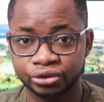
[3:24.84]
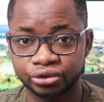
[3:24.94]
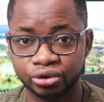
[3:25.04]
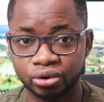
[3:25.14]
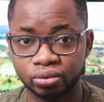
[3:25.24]

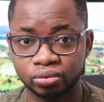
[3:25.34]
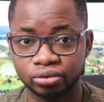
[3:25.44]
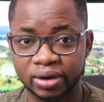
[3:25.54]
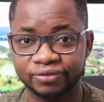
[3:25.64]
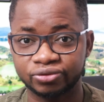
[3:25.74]
So
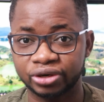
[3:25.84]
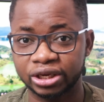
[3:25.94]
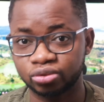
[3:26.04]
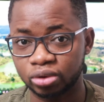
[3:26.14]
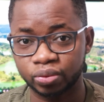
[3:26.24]
you have to
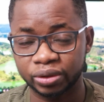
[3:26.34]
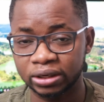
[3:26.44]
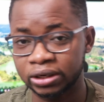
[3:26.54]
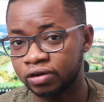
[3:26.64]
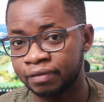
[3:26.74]
network with
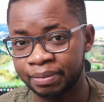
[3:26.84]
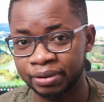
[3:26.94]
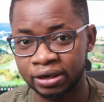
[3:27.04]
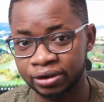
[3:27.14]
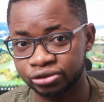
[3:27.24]
a lot of people
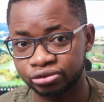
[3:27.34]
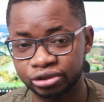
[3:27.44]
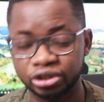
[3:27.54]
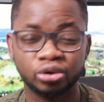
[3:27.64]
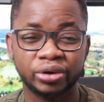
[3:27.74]
in the
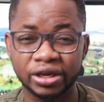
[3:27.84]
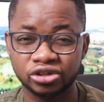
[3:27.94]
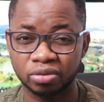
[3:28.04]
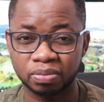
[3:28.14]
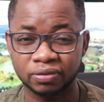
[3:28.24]
industry,
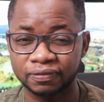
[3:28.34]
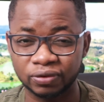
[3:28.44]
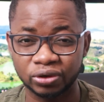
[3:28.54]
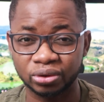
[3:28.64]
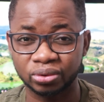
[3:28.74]
showcase your
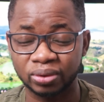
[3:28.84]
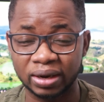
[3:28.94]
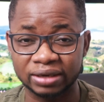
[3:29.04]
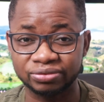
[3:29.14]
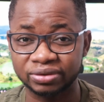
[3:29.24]
portfolio
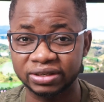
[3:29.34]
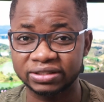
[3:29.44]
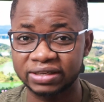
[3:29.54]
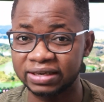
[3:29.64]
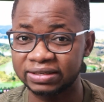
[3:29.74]
and really
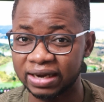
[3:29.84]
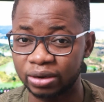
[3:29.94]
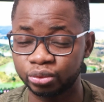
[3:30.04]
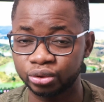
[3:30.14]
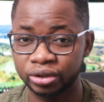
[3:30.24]
stand
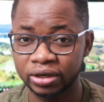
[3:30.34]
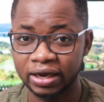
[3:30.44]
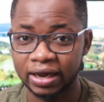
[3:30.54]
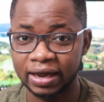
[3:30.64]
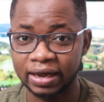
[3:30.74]
out,
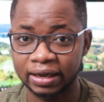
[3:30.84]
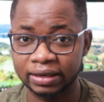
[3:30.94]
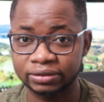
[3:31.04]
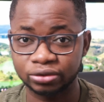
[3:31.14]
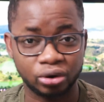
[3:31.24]

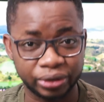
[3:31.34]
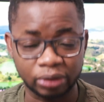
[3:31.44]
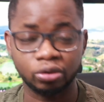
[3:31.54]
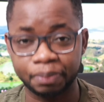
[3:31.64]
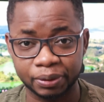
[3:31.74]
and
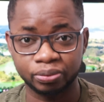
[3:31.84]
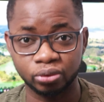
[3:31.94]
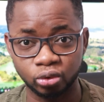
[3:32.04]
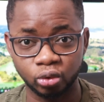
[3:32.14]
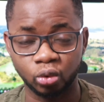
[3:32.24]
connect with
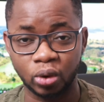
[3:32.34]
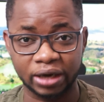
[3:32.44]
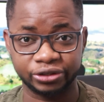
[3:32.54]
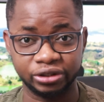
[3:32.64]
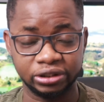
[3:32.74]
people who
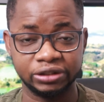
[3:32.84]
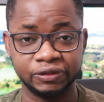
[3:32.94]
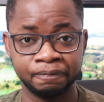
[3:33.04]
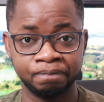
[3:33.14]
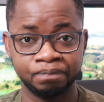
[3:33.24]

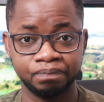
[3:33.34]
actually